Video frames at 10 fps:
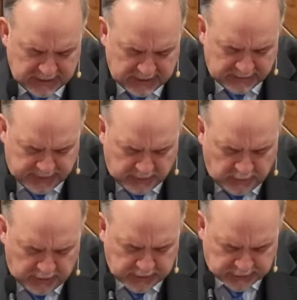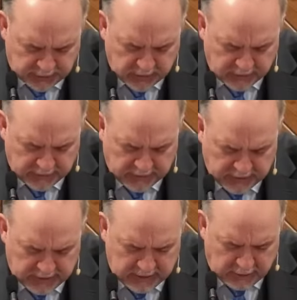And may we serve
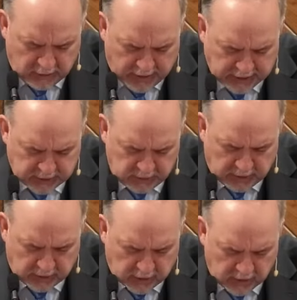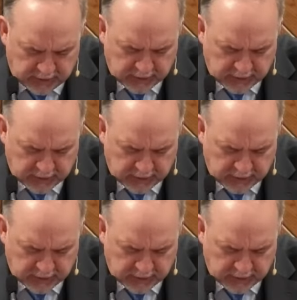Christ with a heart that